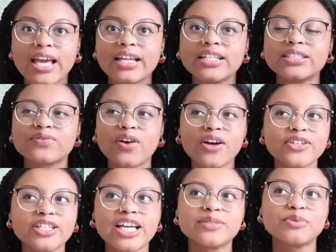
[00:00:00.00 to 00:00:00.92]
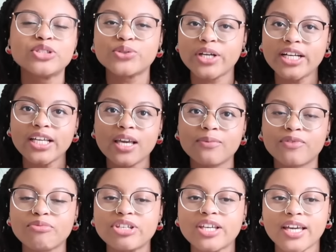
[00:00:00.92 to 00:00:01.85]
and his father has been training him
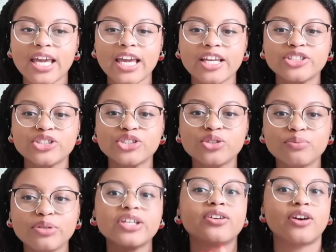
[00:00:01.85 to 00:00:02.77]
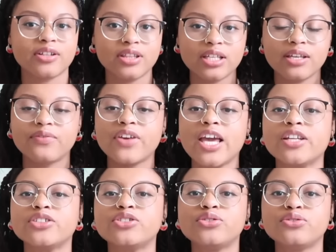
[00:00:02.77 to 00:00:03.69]
from a young age to be an art thief
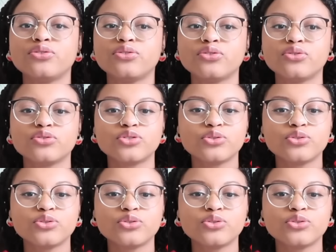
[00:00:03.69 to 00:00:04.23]
and to